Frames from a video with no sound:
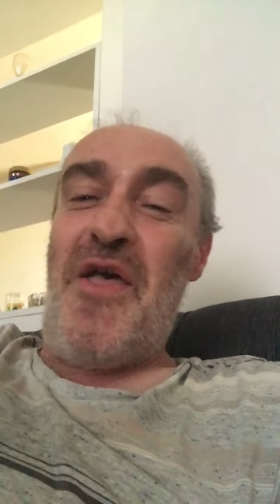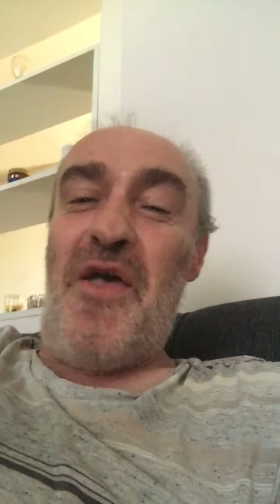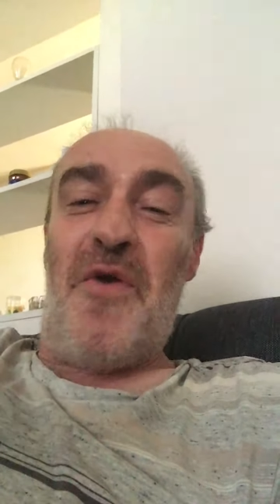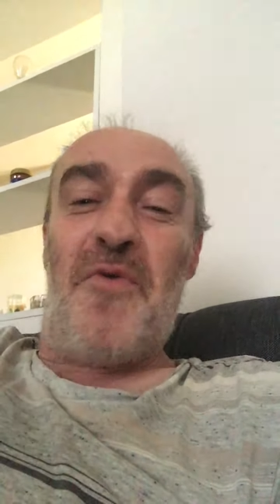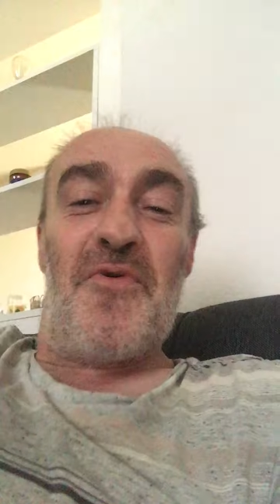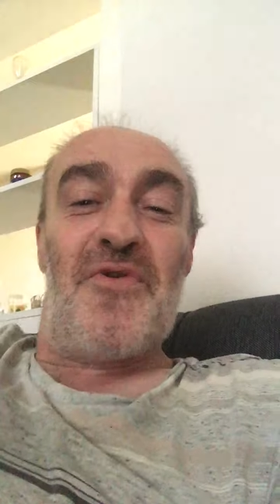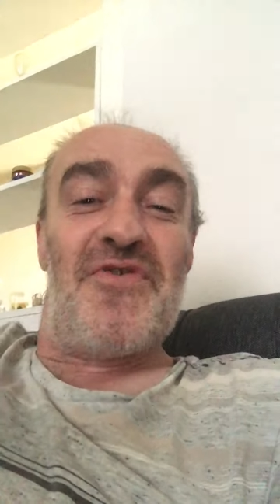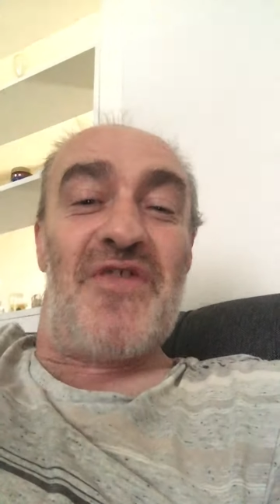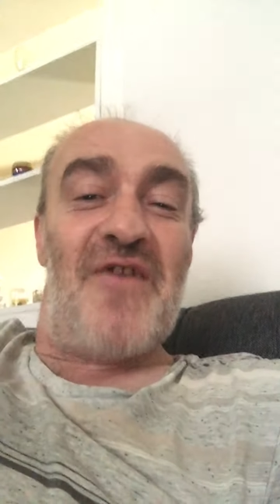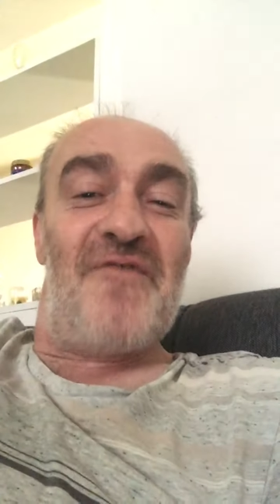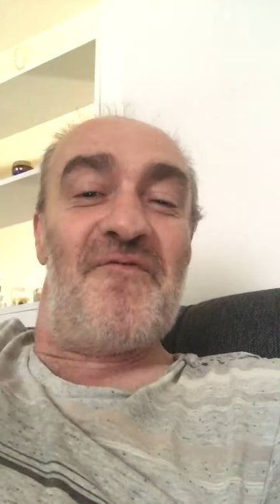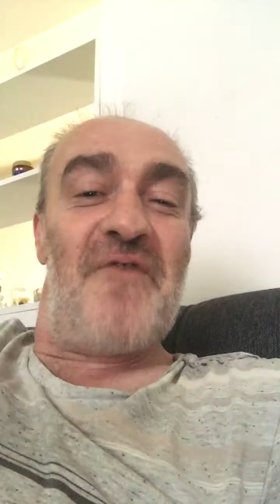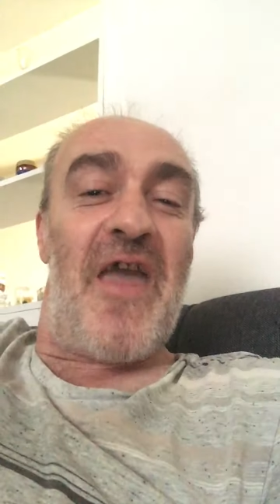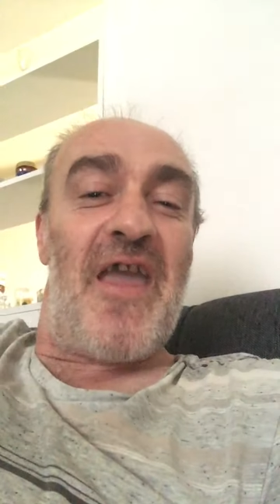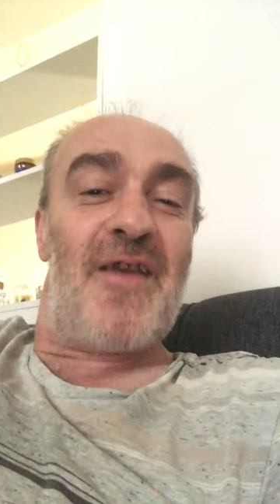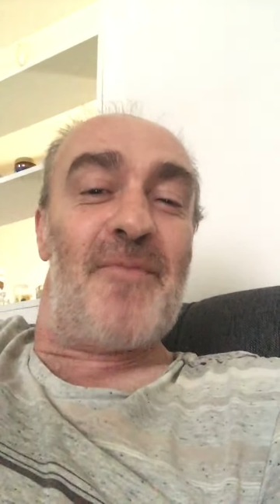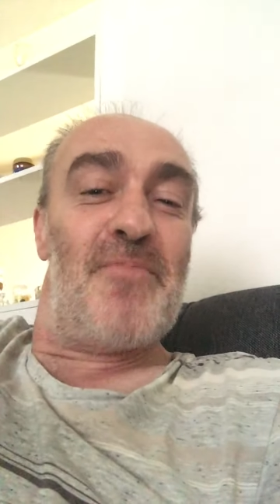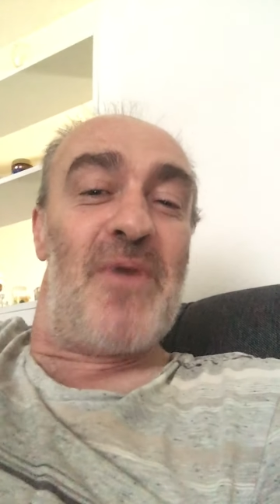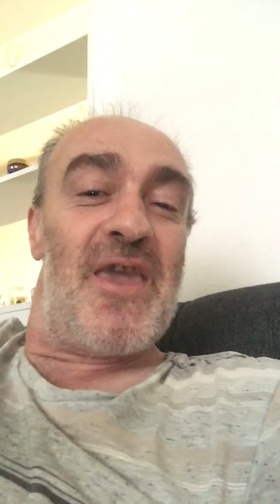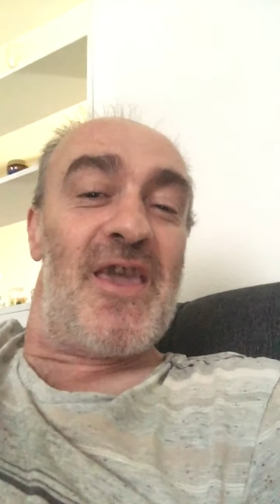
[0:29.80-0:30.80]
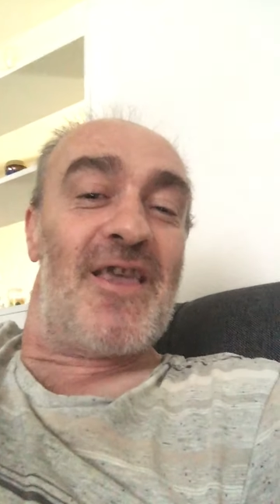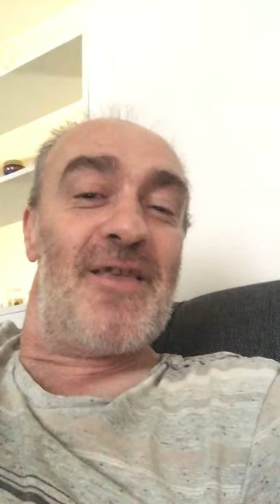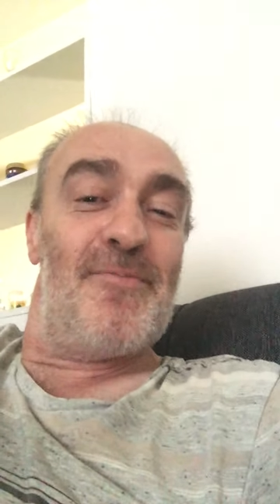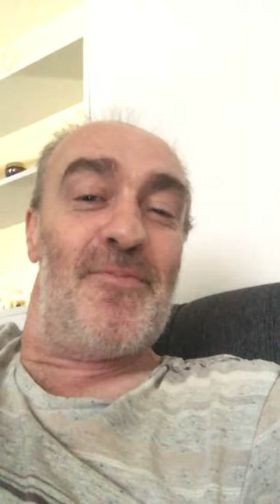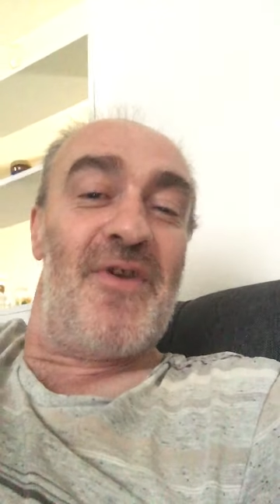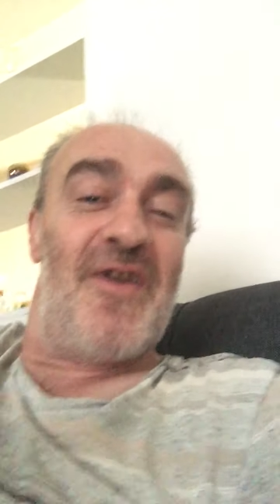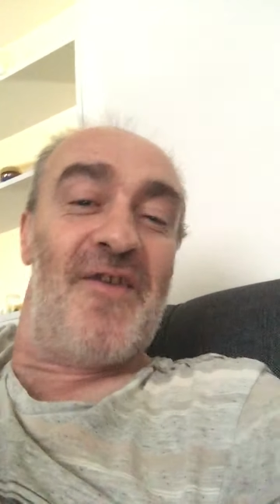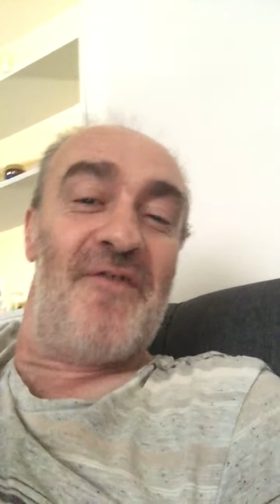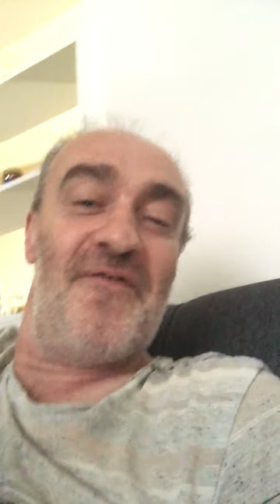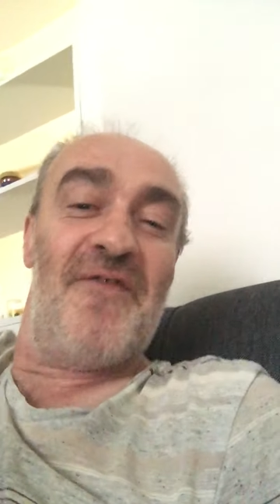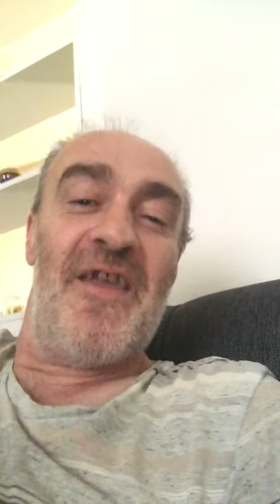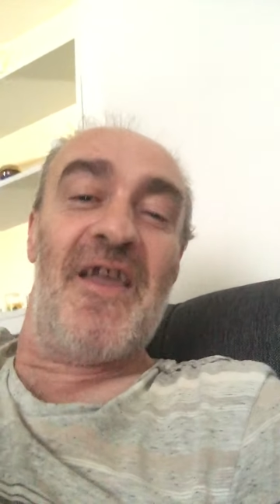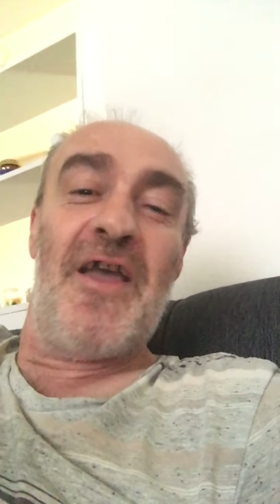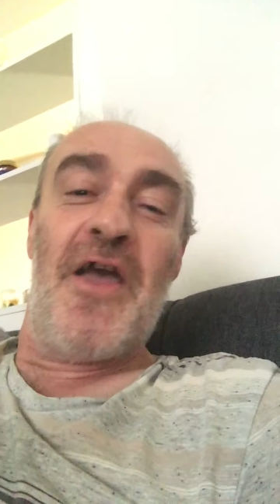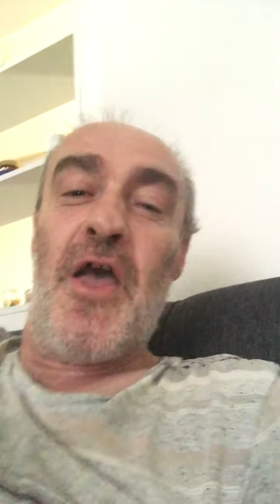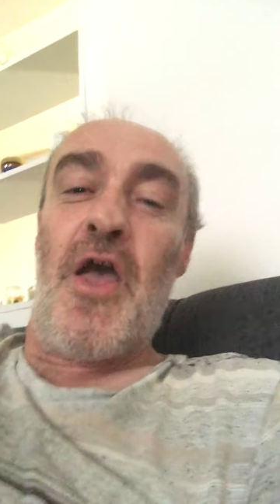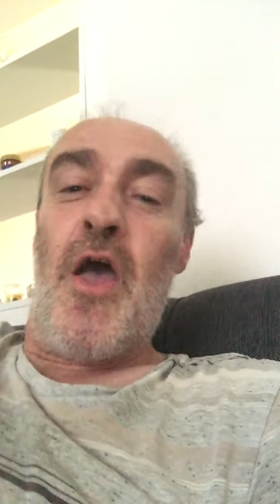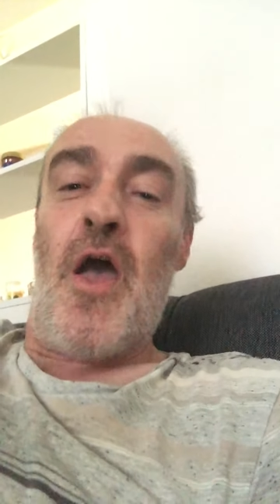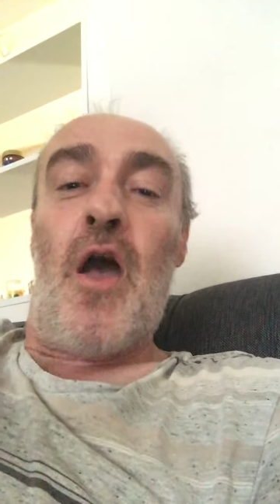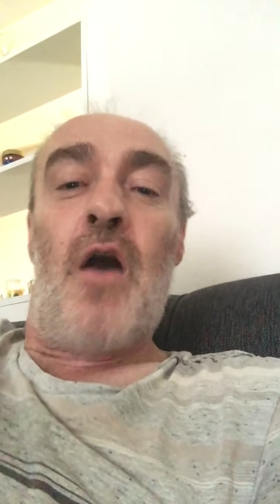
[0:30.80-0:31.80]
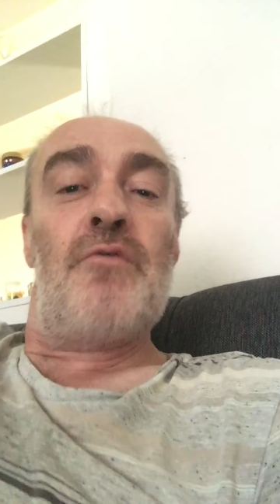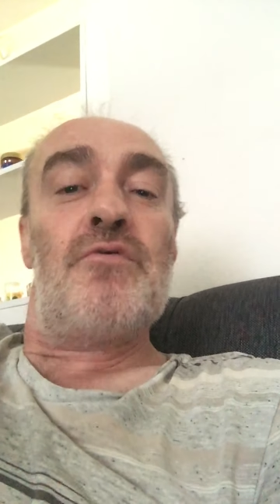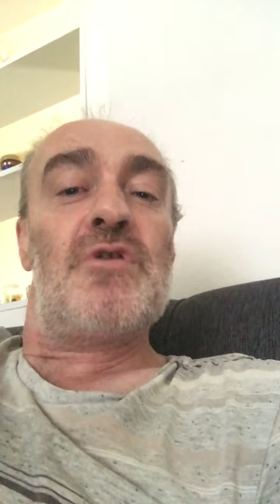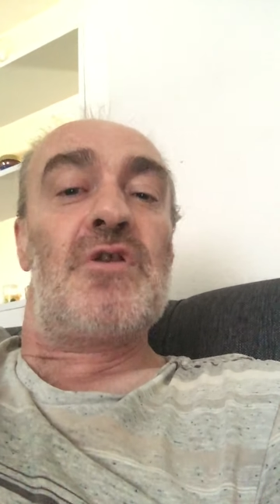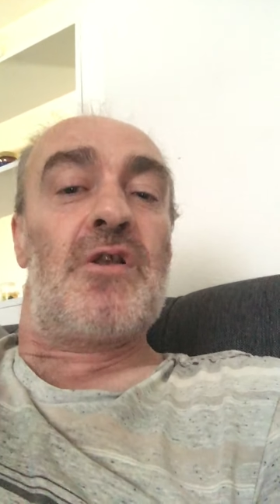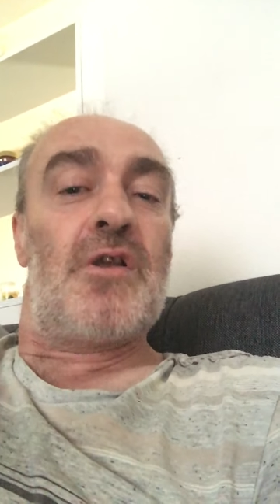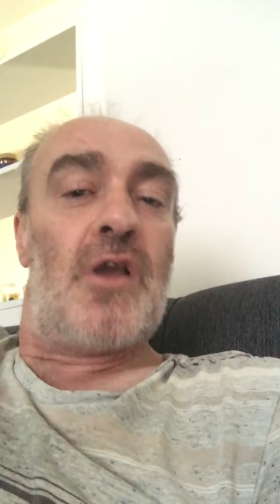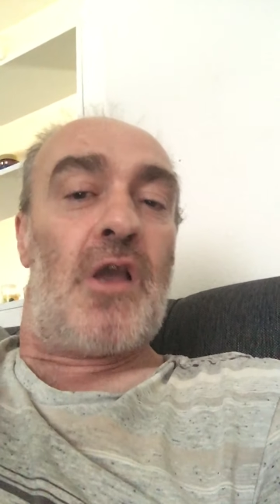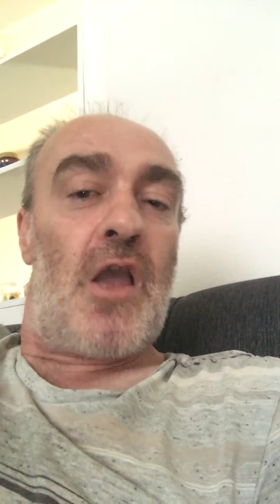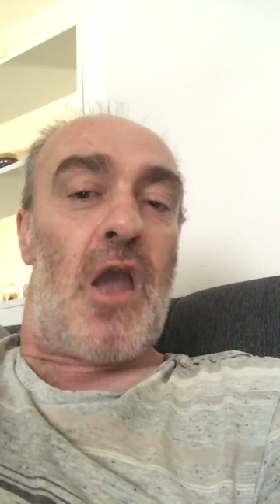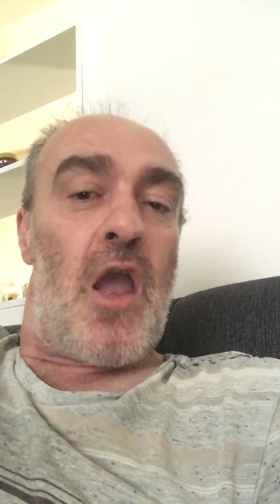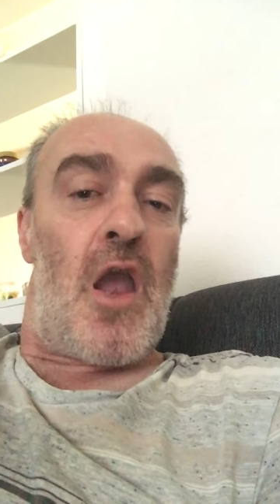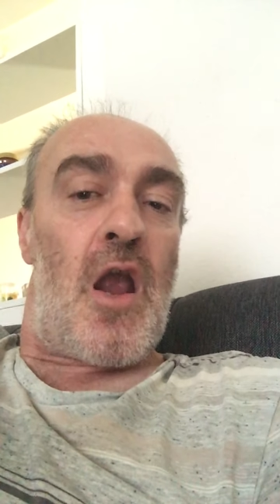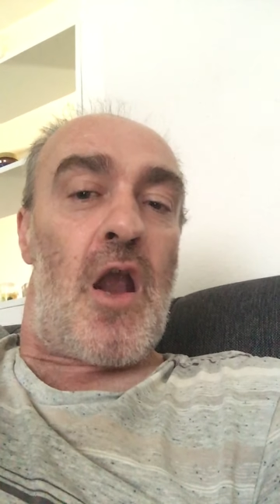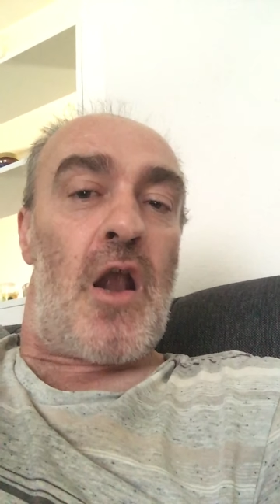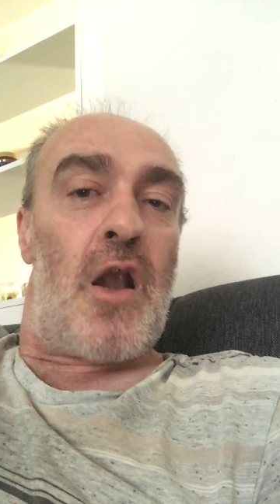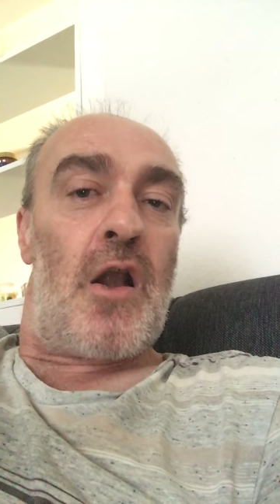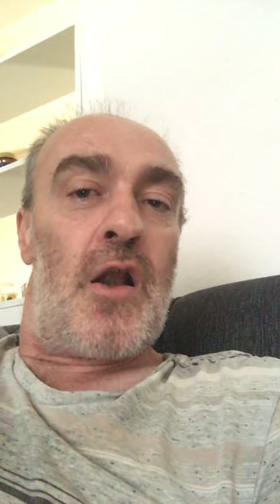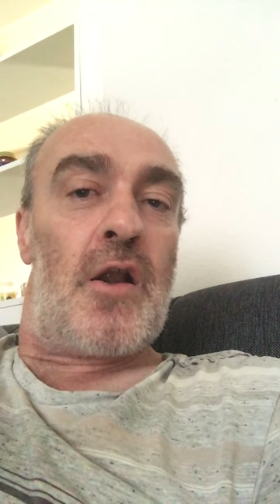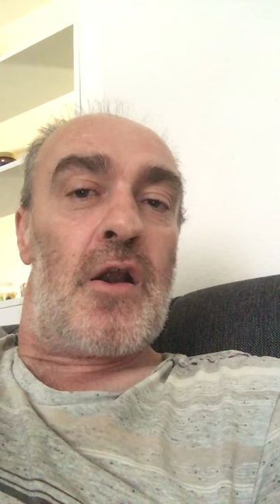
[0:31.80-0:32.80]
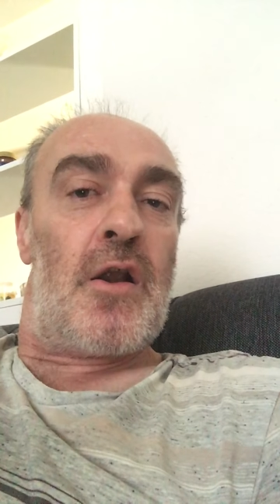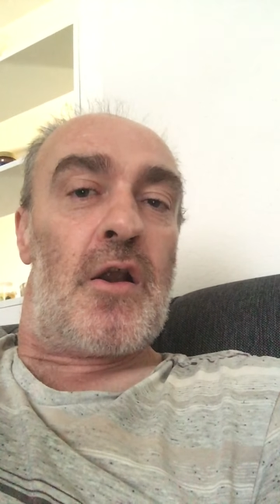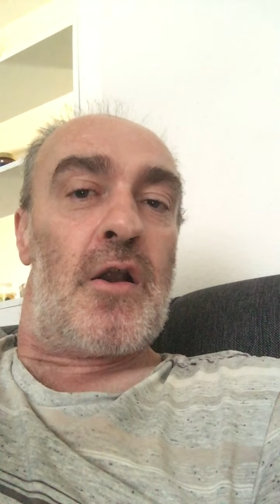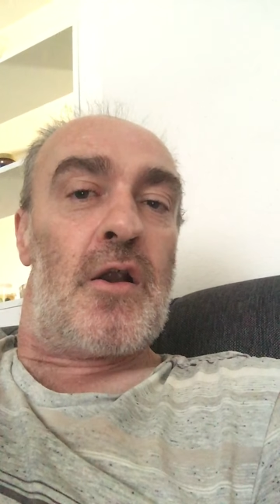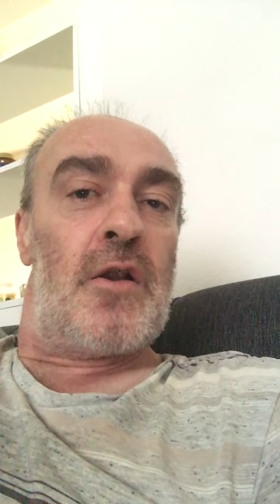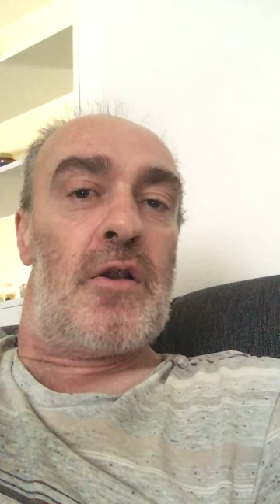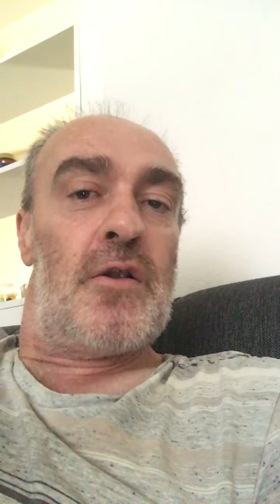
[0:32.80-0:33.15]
When they fake beefing, I was scared.